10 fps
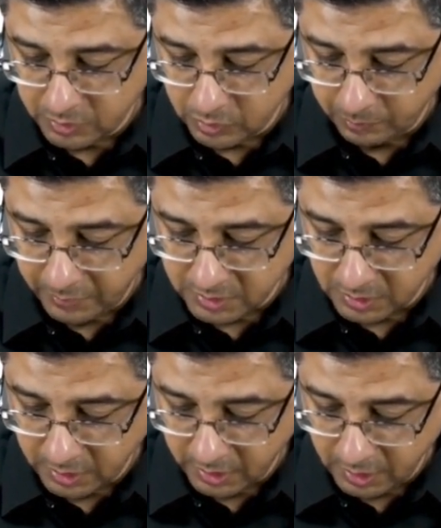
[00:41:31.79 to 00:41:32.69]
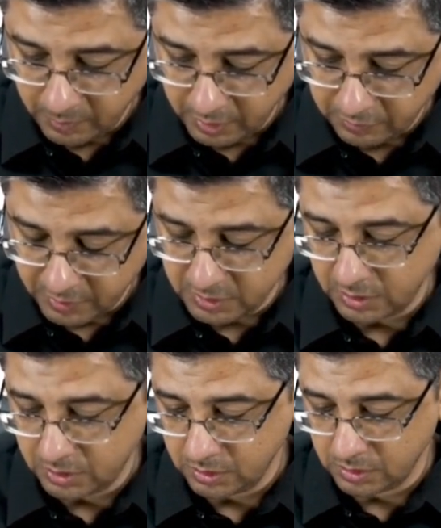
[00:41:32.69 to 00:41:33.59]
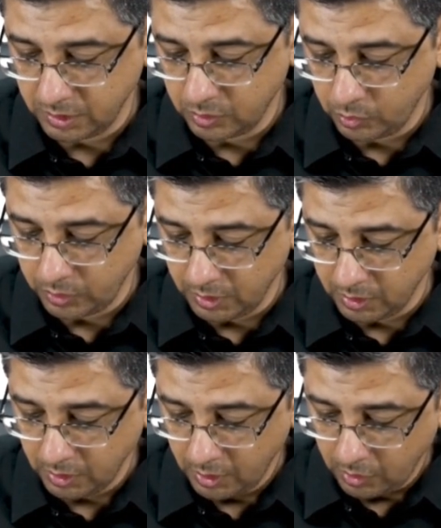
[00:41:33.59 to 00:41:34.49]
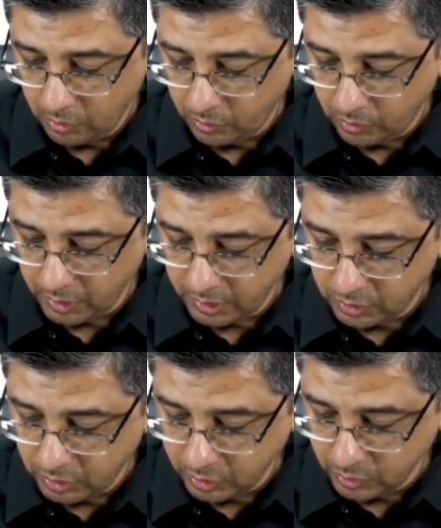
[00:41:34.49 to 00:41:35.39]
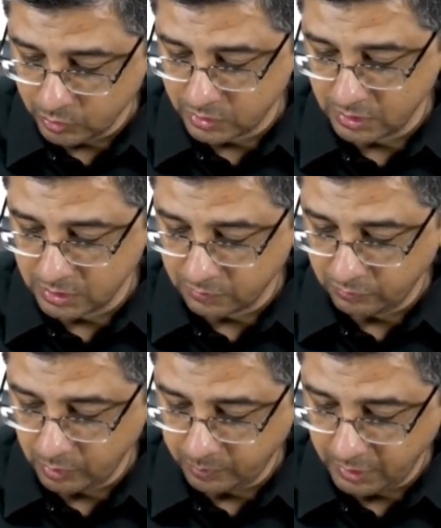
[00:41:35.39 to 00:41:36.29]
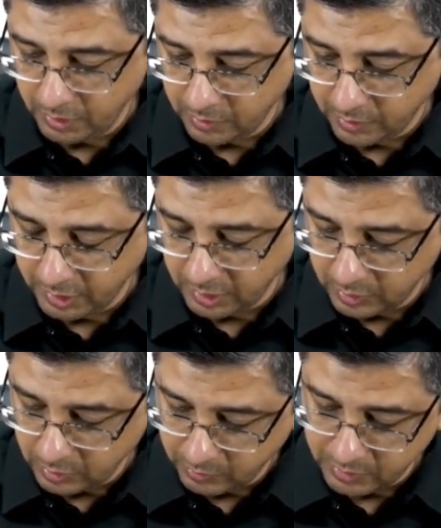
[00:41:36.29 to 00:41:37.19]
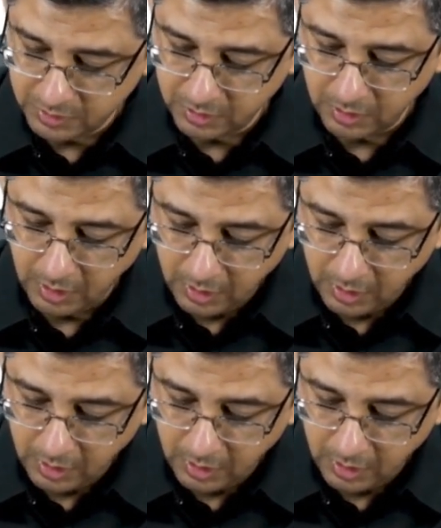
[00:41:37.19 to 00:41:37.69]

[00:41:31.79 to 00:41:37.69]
So basal ganglia manifestations like chorea or ethiotosis would be written in the question.